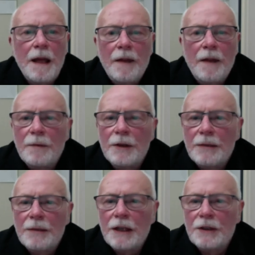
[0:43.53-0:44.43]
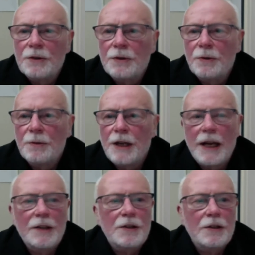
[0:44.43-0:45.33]
and then we can make sure that we
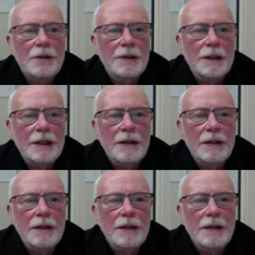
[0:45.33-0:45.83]
answer them at the